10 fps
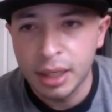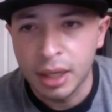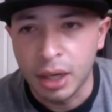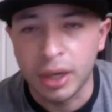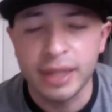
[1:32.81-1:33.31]

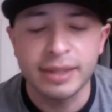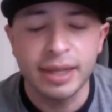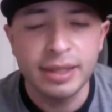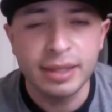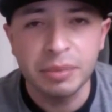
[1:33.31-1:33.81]
Okay, say
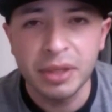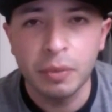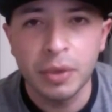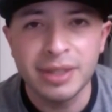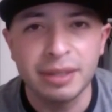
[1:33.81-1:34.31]
something
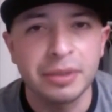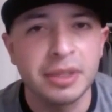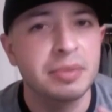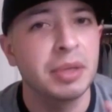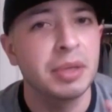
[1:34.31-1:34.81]
when something's
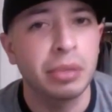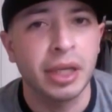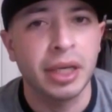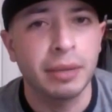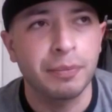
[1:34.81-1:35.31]
being
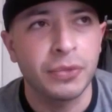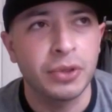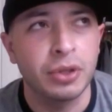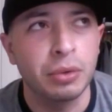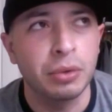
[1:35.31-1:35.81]
played.
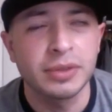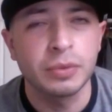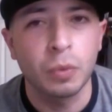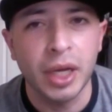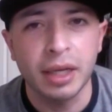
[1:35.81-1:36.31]
Don't just
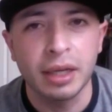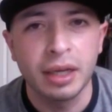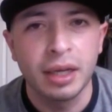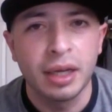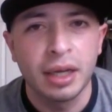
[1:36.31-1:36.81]
wait.
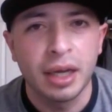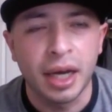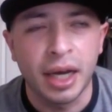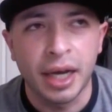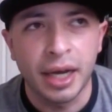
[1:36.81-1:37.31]

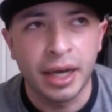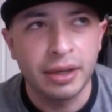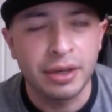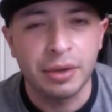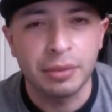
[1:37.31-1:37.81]
Uh,
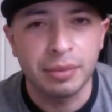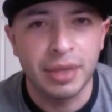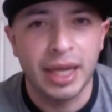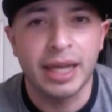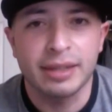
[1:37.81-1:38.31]
you know,
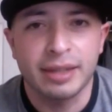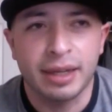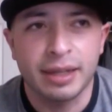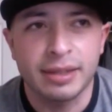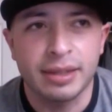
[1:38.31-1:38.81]
eight
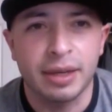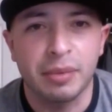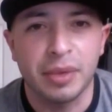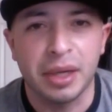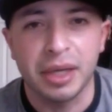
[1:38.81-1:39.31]
seconds, and I'm
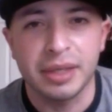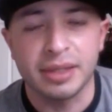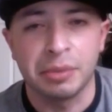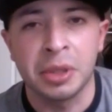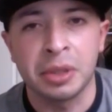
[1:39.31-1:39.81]
I, I
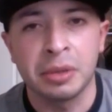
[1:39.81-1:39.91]
summon